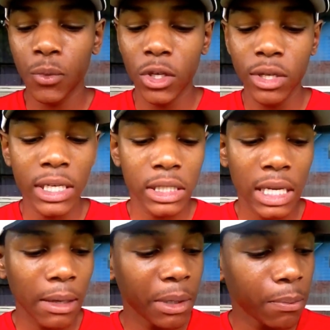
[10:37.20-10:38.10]
You can't
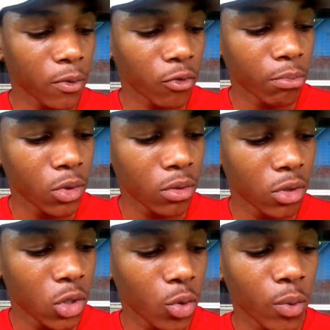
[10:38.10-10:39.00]
stop people from
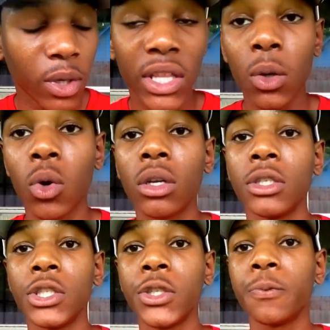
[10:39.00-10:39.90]
doing what they want to
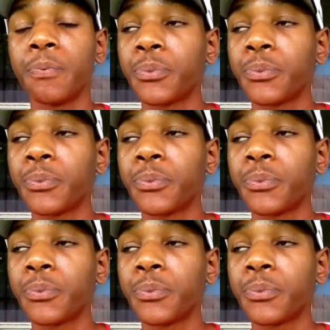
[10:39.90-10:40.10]
do.